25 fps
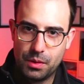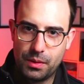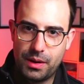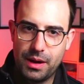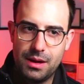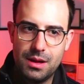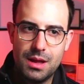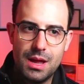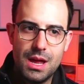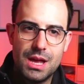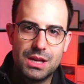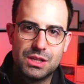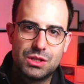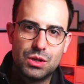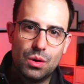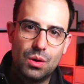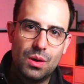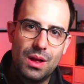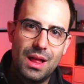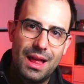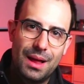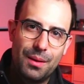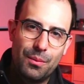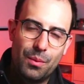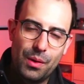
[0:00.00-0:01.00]
Okay,
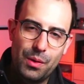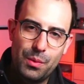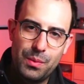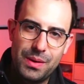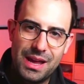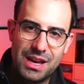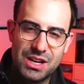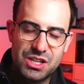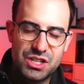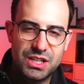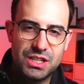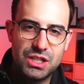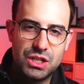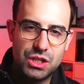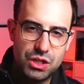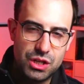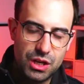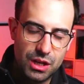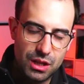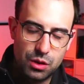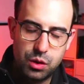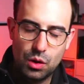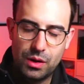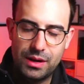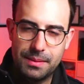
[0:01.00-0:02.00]
so why don't we actually
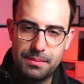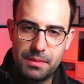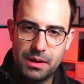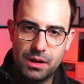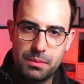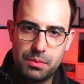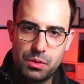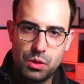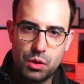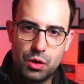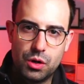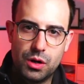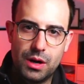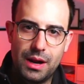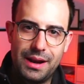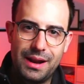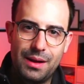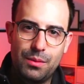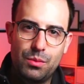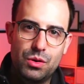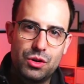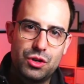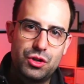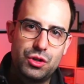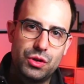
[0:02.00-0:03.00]
look at my computer and
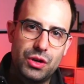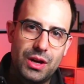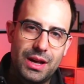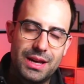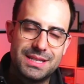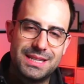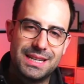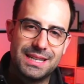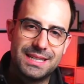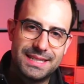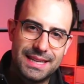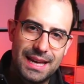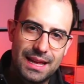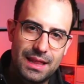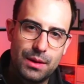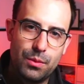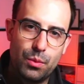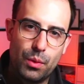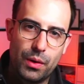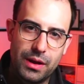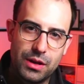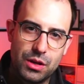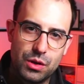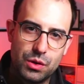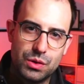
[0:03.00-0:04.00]
I want to show you guys exactly
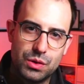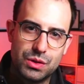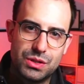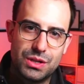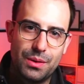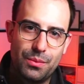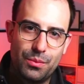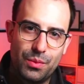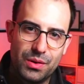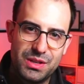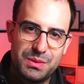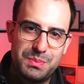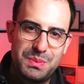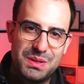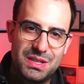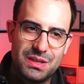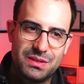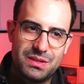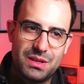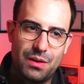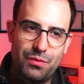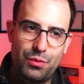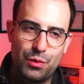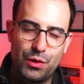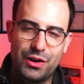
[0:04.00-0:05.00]
what I use, what this piece of
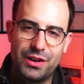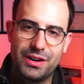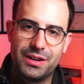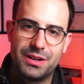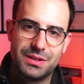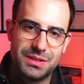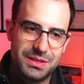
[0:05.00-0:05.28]
software